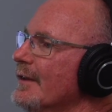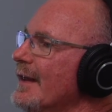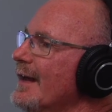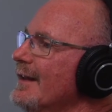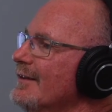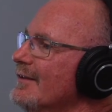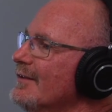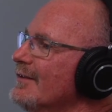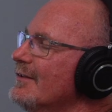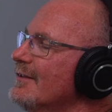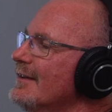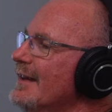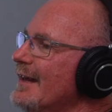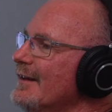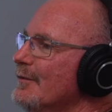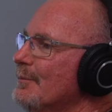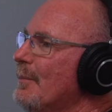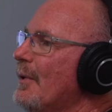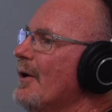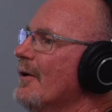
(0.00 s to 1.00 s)
So
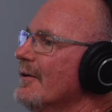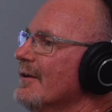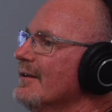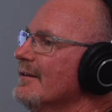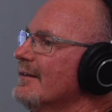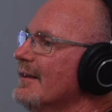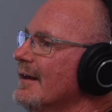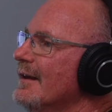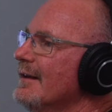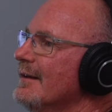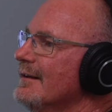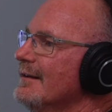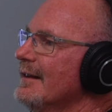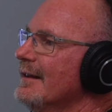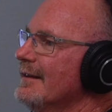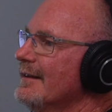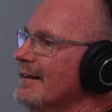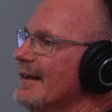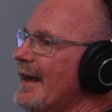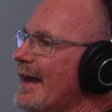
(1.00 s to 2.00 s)
that's part of
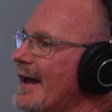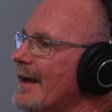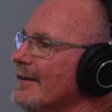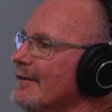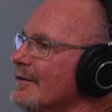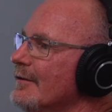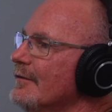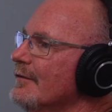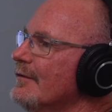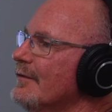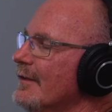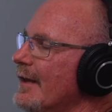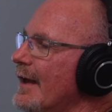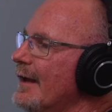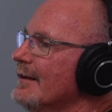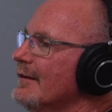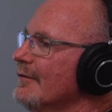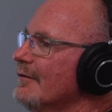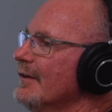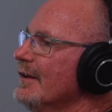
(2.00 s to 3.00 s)
the
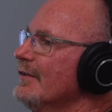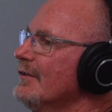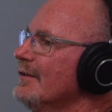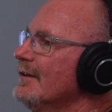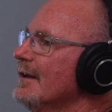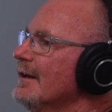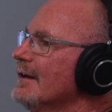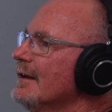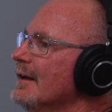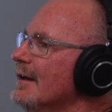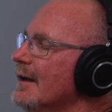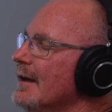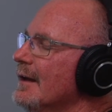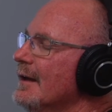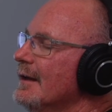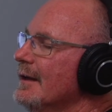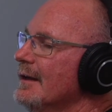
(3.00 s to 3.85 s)
active listening,